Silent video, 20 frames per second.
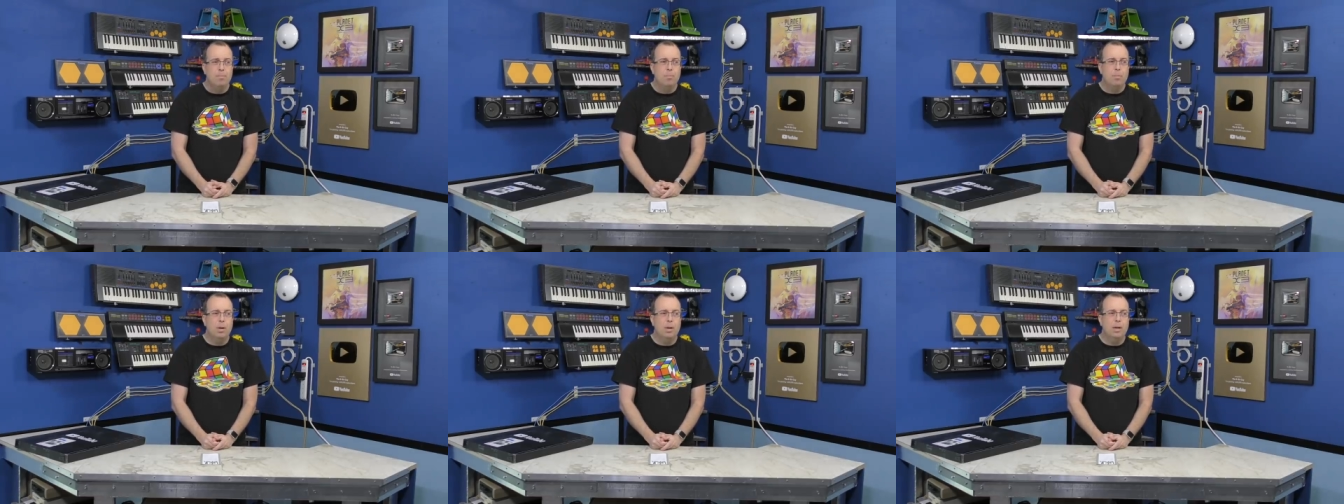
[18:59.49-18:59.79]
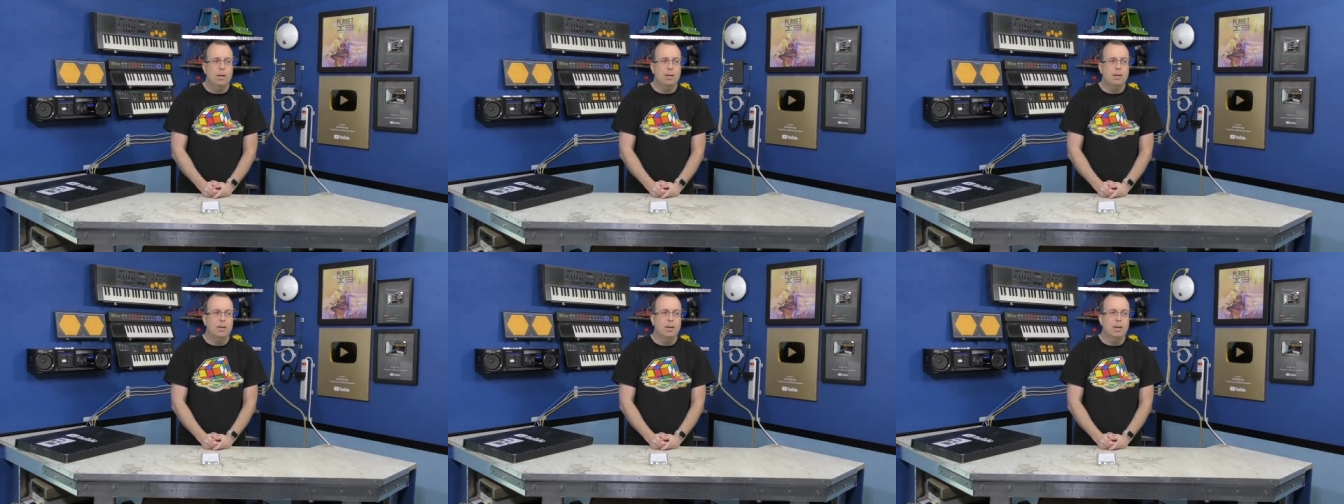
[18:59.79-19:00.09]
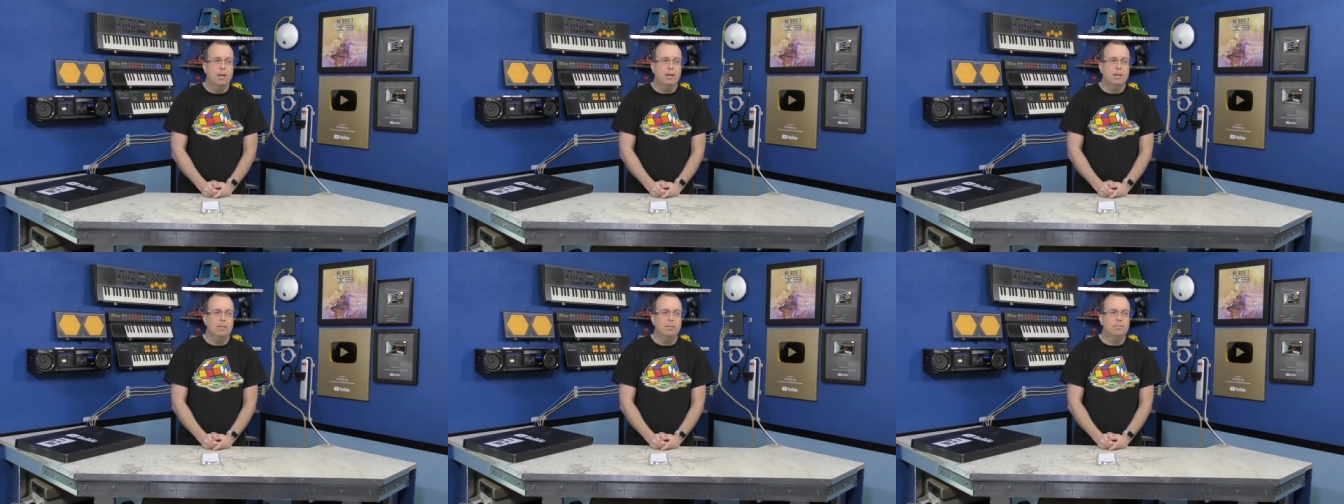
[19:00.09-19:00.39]
but
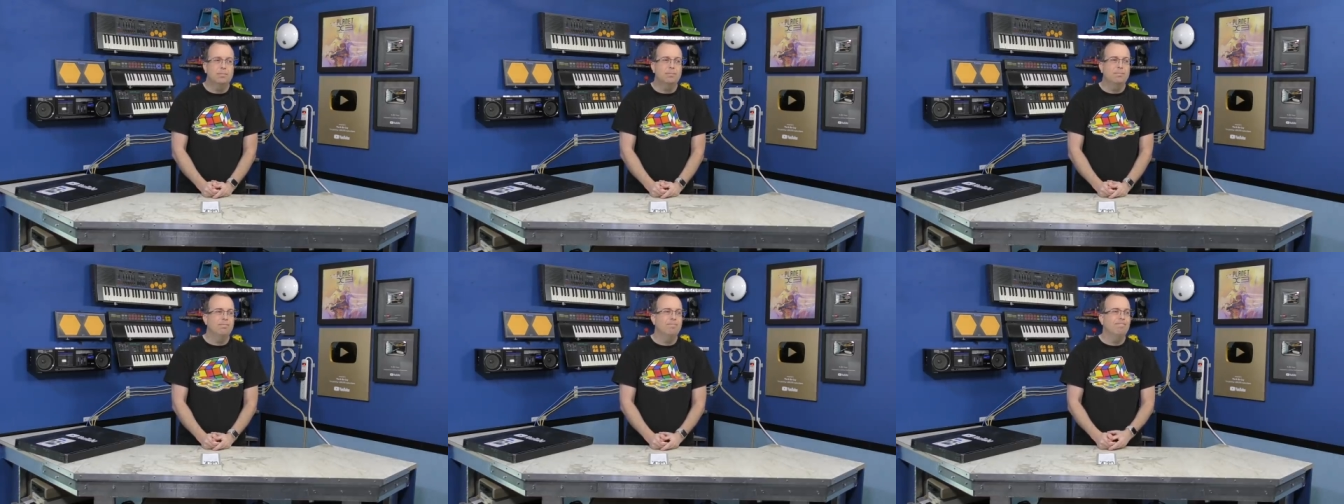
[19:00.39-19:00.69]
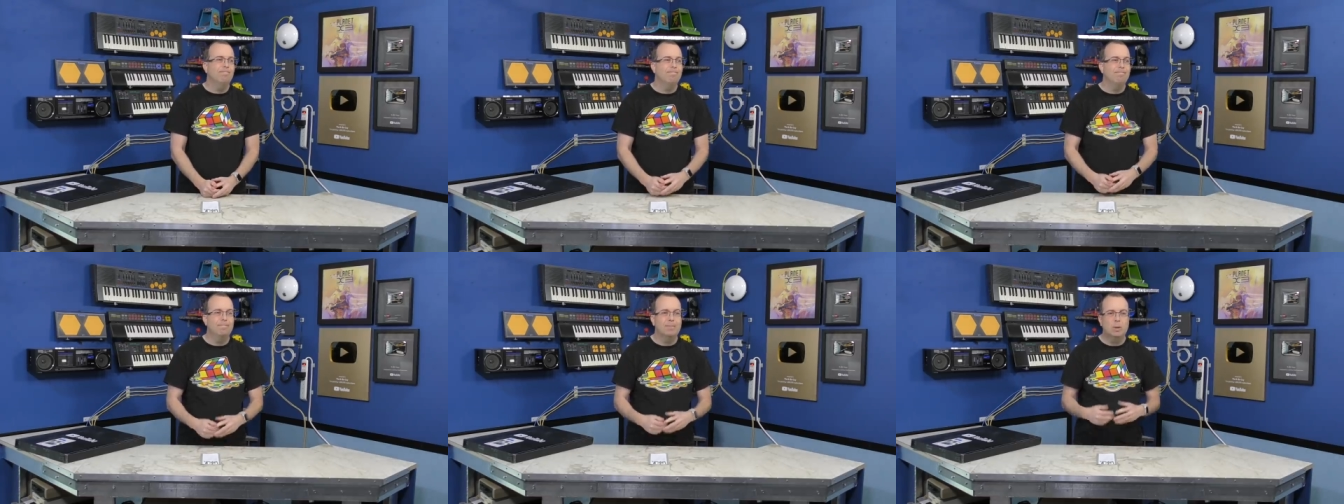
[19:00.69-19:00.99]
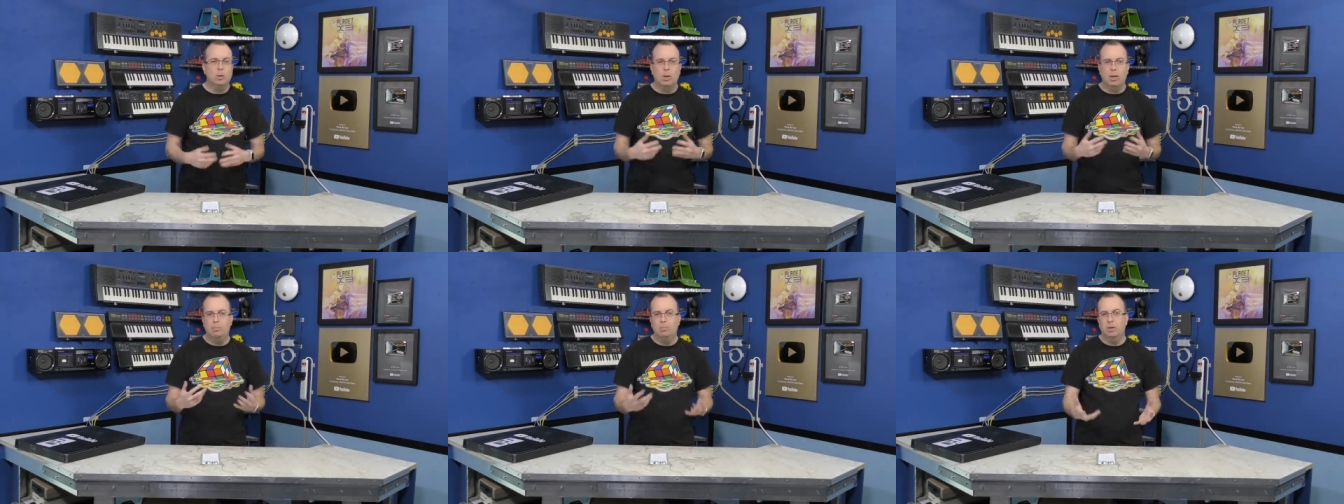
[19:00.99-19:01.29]
um,
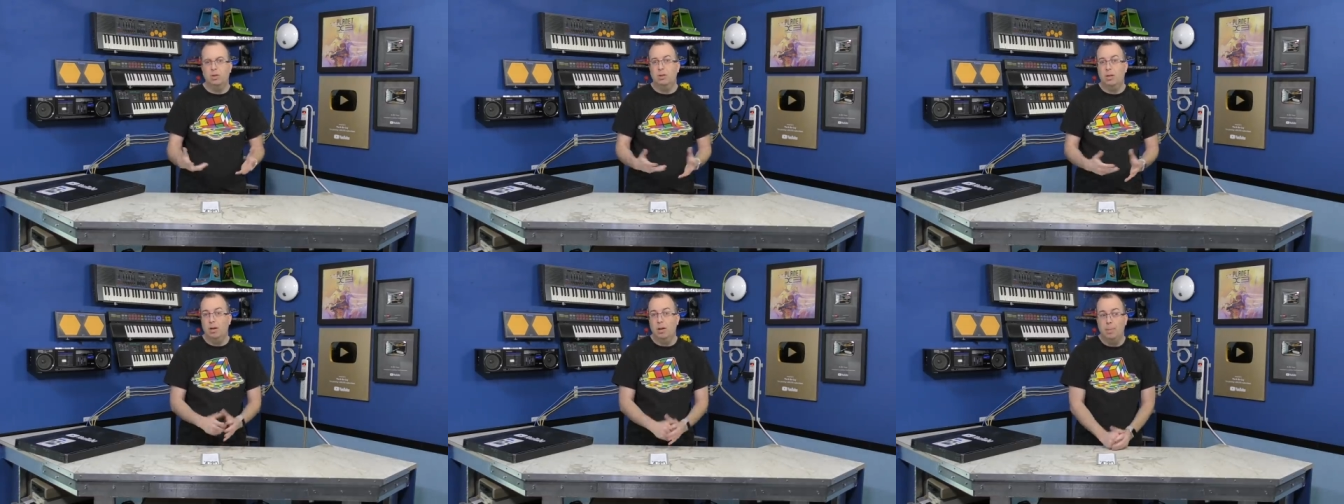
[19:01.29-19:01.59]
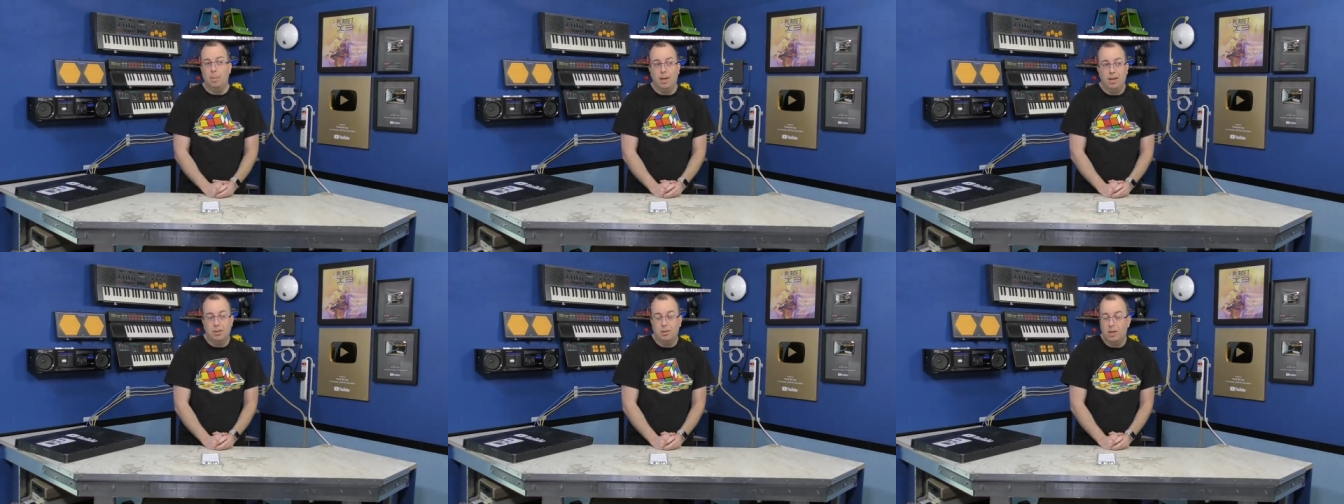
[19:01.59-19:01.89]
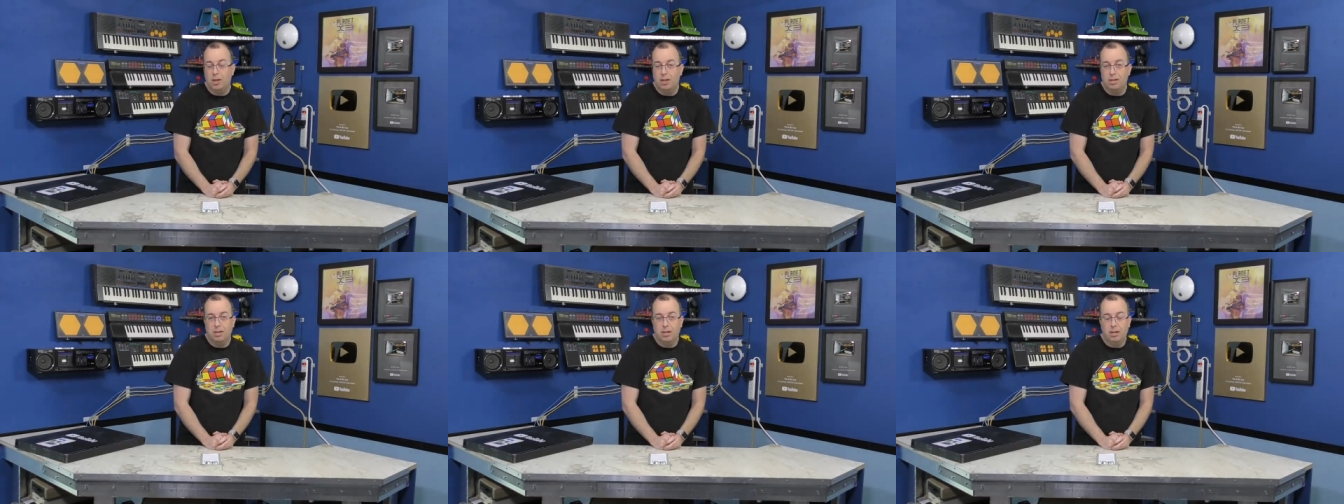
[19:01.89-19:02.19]
so I'm just going to
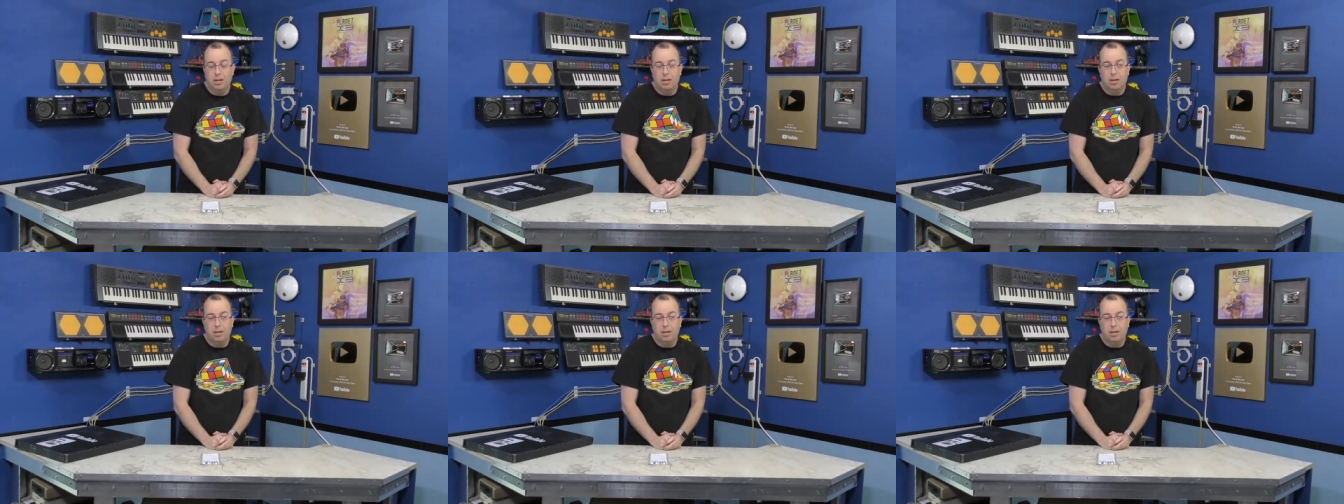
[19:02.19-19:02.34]
apologize in,